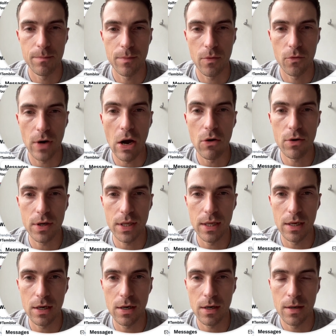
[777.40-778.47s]
router
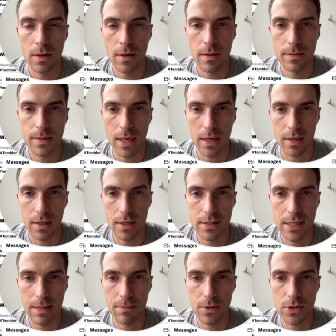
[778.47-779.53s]
here that is
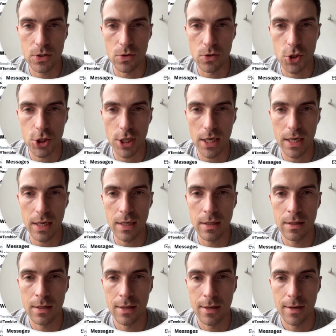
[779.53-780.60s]
able to chain
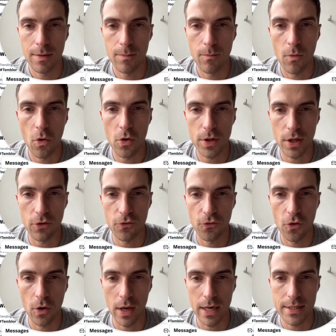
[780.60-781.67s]
more than
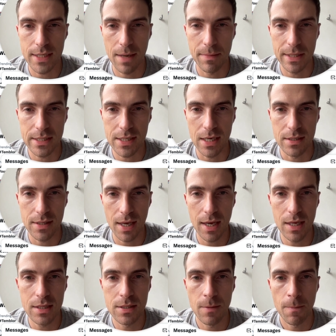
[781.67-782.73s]
4 at a time, in this case
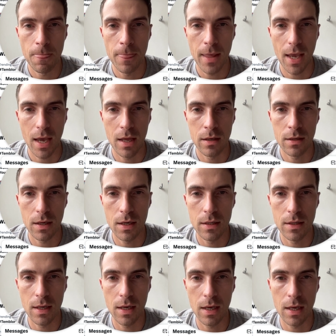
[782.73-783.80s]
8, and in
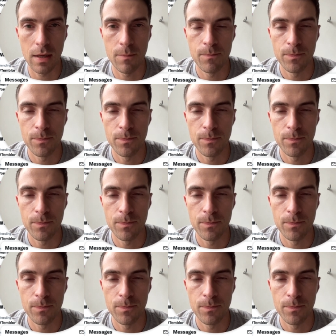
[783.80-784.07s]
a